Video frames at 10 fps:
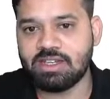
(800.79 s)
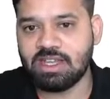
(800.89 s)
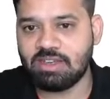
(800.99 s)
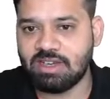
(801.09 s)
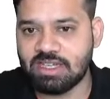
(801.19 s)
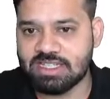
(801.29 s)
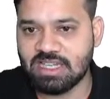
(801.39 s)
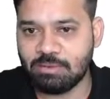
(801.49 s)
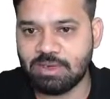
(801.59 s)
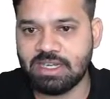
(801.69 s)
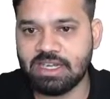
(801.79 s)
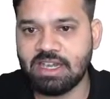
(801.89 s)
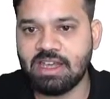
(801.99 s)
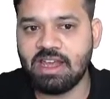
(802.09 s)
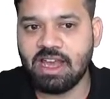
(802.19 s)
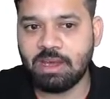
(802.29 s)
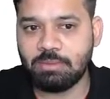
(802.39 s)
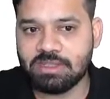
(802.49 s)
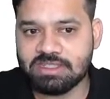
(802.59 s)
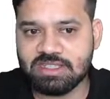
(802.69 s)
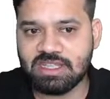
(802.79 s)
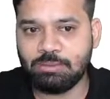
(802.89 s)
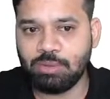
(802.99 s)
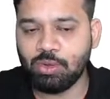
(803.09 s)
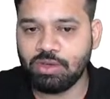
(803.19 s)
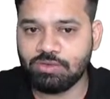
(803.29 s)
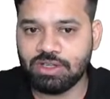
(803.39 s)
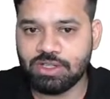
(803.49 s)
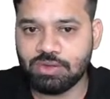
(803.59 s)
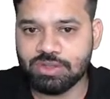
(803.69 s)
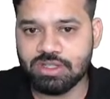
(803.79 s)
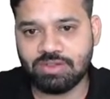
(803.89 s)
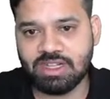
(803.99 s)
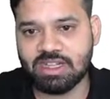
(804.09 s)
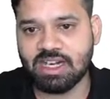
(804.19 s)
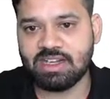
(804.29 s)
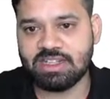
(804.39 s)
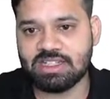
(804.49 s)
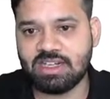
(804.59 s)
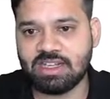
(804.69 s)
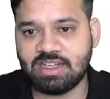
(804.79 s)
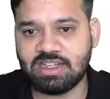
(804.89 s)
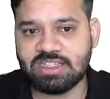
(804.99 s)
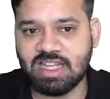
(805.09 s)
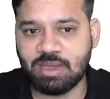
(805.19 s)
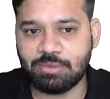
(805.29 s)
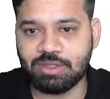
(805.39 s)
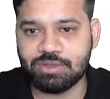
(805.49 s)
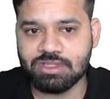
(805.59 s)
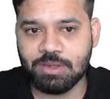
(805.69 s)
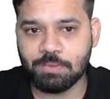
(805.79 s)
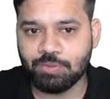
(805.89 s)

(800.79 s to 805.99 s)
The event is celebrated amidst the beautiful dunes of the Thar Desert in the Sam Dunes,